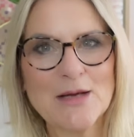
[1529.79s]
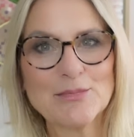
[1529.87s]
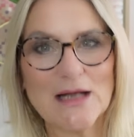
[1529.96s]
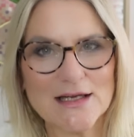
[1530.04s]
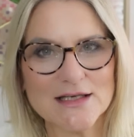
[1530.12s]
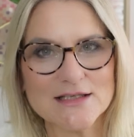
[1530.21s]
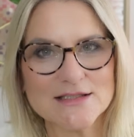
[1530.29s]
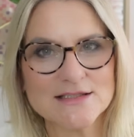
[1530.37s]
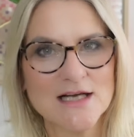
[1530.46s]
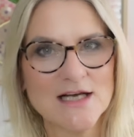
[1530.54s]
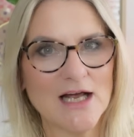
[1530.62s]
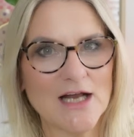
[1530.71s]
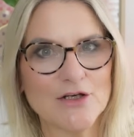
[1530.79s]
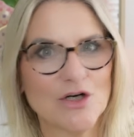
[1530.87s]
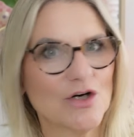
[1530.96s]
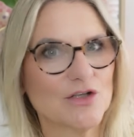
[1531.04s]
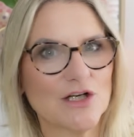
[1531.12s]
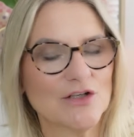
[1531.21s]
blankets and
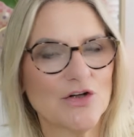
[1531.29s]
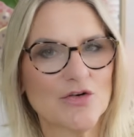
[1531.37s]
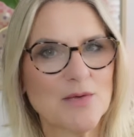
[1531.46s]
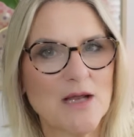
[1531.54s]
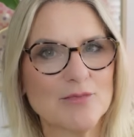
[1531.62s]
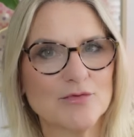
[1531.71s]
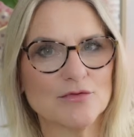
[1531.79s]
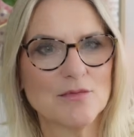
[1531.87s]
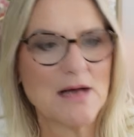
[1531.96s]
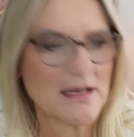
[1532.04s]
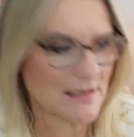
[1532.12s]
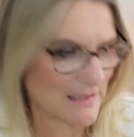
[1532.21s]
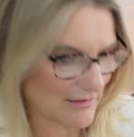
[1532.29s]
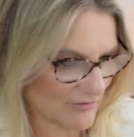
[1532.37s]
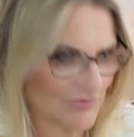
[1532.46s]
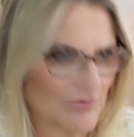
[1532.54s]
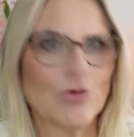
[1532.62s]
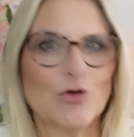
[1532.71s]
not a lot of people were making
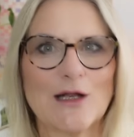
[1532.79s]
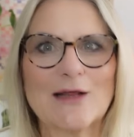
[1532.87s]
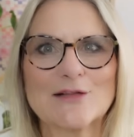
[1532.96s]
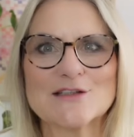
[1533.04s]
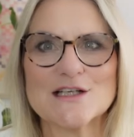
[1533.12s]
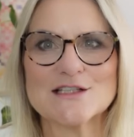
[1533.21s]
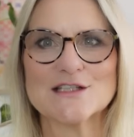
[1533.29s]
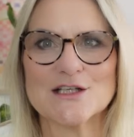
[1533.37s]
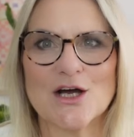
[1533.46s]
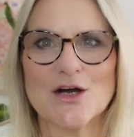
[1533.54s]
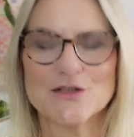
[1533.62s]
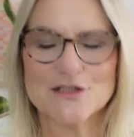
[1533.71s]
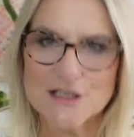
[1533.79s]
floor length duster coats.